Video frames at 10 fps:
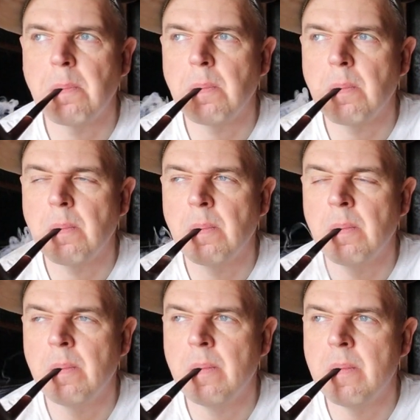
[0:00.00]

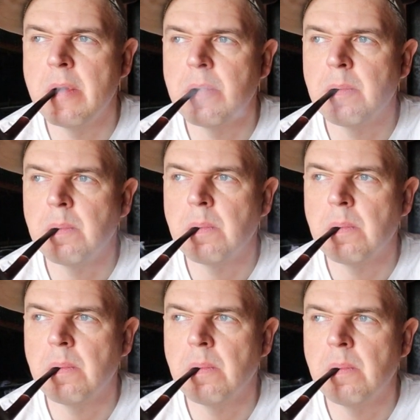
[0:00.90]

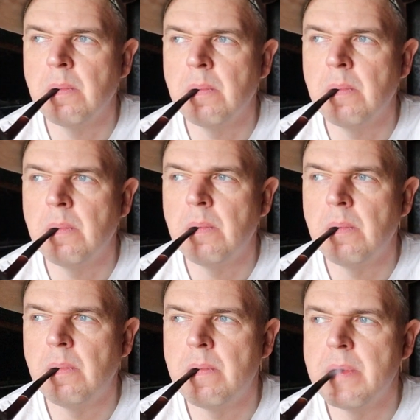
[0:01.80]

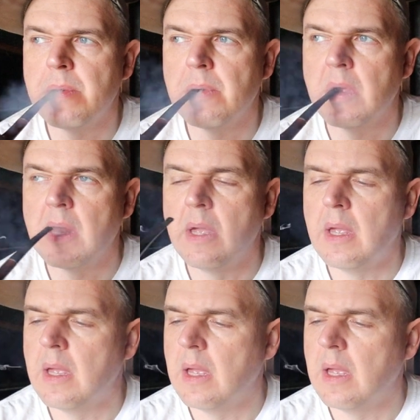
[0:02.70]
(no one is talking)